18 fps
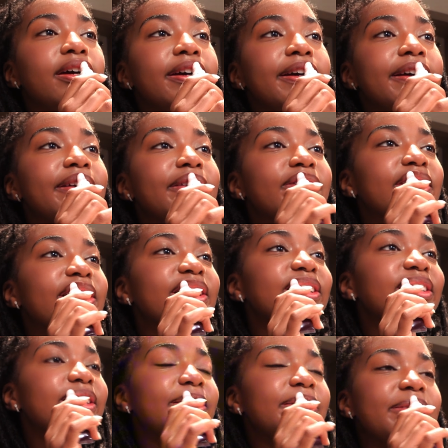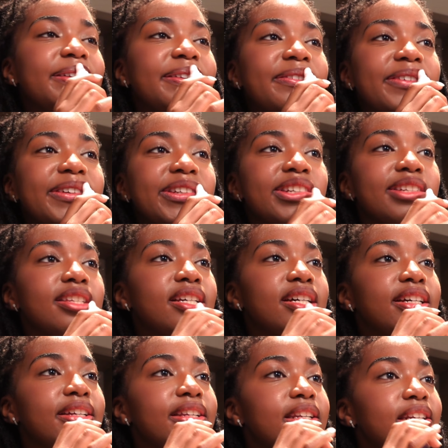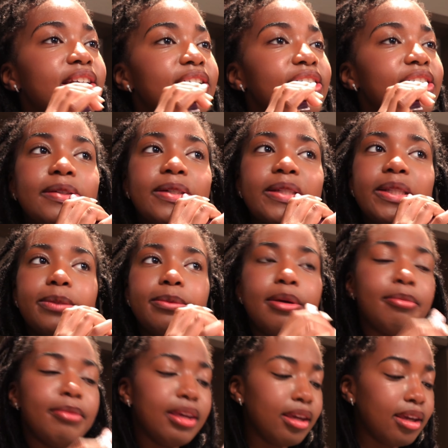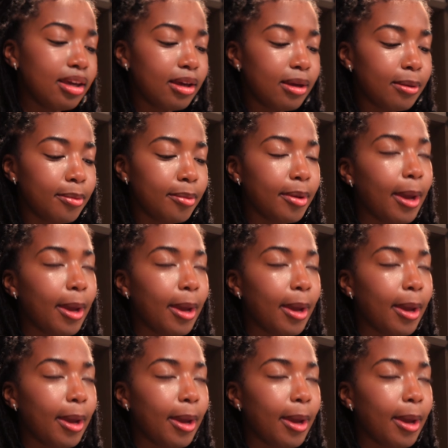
I'm actually pretty much done with my makeup.